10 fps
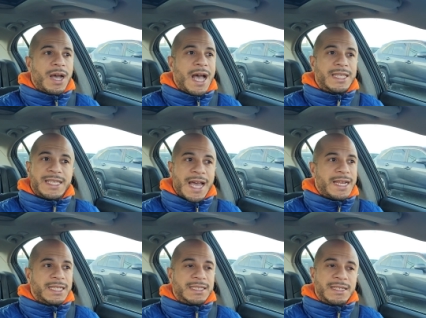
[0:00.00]
At that
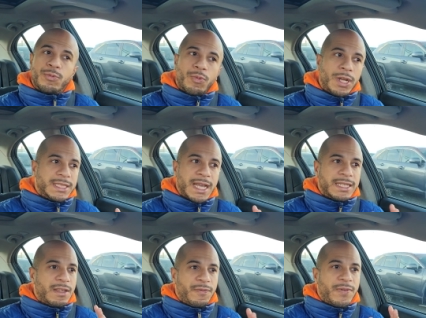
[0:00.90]
instant, once
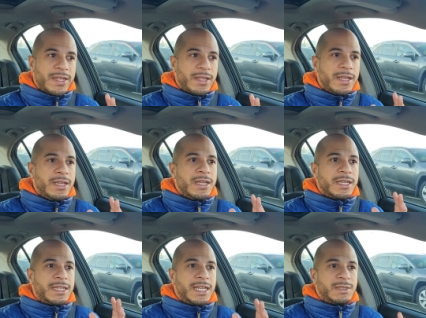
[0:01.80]
that defender
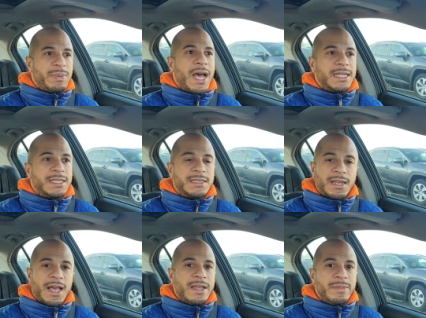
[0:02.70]
gets past his
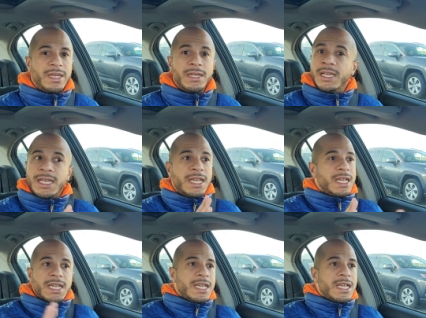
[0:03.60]
lineman,
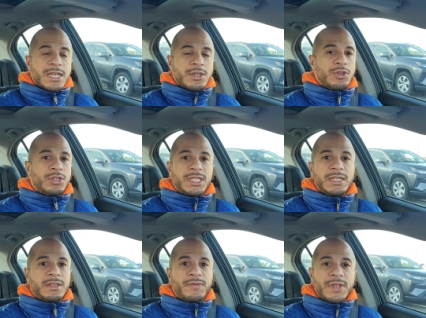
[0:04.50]
you
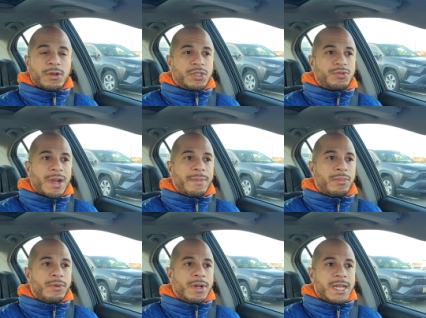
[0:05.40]
see DeVito
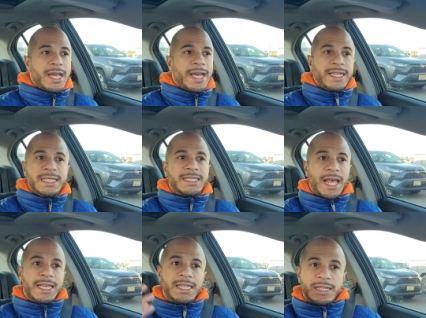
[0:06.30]
scramble, and he's like